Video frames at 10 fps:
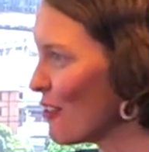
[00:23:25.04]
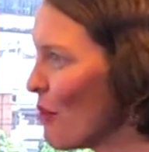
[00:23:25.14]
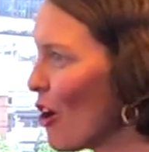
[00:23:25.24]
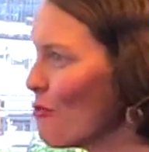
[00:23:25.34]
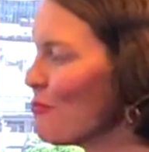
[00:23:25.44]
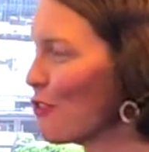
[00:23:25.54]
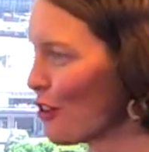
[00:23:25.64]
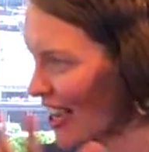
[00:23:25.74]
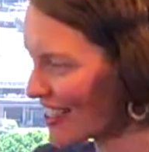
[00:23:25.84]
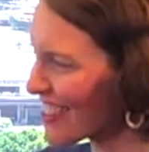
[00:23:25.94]
from home for
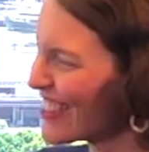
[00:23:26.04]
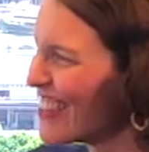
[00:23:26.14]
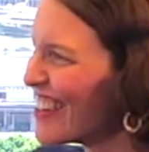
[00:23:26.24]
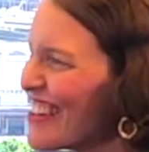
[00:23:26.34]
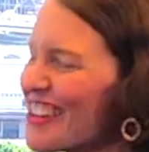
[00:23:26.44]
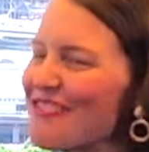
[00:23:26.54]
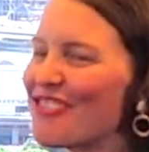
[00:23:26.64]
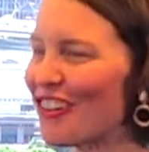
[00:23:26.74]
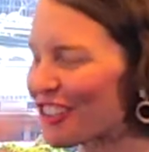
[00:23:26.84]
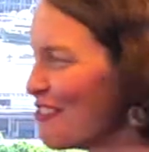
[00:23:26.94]
us,
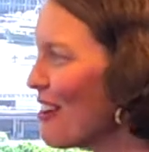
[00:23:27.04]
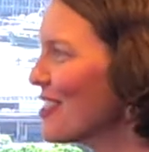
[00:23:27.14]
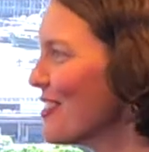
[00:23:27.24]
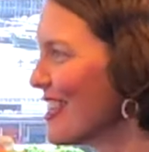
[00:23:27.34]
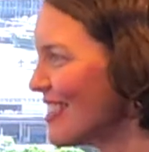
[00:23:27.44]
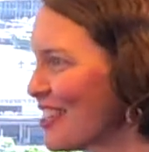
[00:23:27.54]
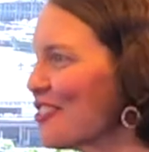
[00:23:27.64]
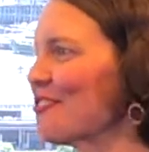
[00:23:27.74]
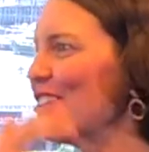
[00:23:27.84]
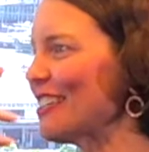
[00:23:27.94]
not so much for the
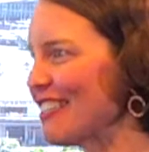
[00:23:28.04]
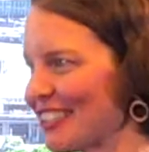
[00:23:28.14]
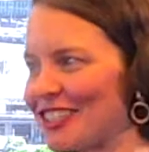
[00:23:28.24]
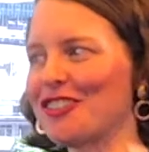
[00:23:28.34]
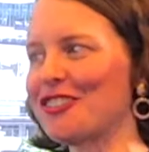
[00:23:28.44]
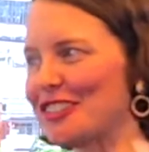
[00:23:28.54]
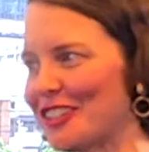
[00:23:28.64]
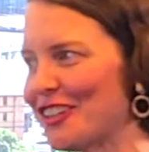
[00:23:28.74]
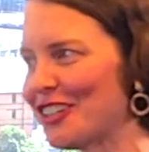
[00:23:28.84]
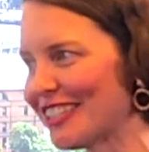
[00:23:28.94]
essential workers, the doctors,
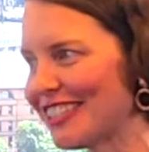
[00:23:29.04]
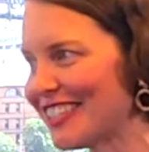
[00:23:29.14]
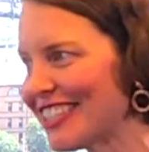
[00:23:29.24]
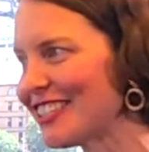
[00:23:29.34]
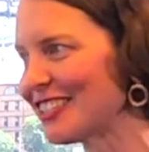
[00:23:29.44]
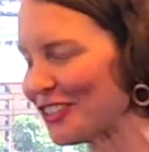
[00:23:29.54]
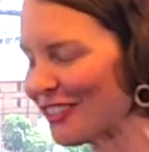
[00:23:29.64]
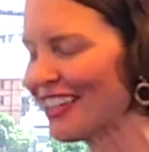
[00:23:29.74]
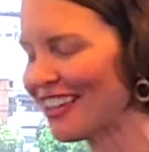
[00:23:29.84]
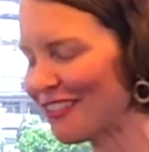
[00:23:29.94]
the nurses, the teachers who
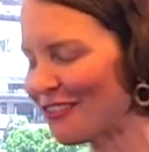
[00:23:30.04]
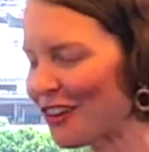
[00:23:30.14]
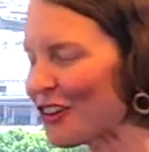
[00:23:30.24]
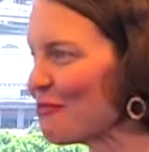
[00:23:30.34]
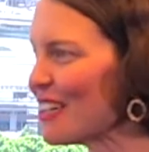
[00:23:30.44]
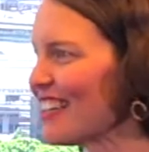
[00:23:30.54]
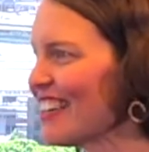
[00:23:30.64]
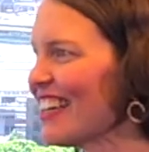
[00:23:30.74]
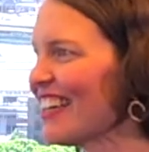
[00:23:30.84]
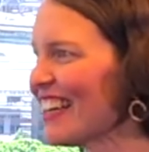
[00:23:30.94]
for the
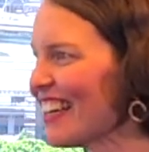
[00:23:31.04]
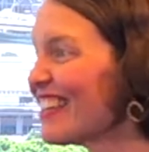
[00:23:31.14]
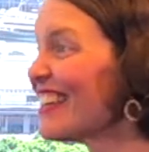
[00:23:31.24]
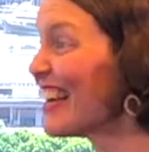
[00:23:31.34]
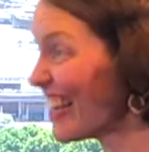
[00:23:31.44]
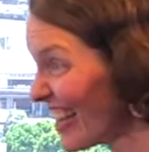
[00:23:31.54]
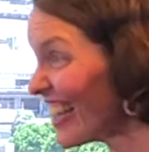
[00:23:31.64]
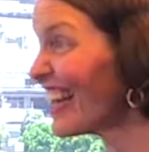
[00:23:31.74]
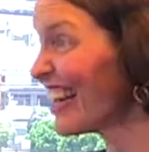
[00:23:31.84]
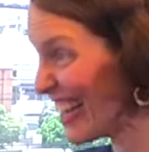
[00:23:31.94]
branches which
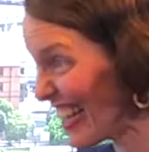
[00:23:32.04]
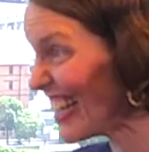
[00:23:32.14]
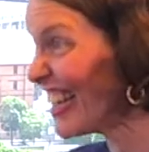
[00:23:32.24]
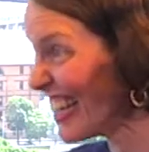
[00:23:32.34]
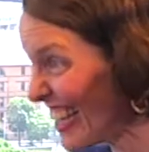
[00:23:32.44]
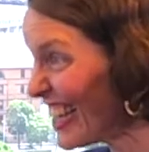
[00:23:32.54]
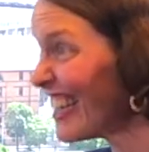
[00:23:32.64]
we've had open throughout the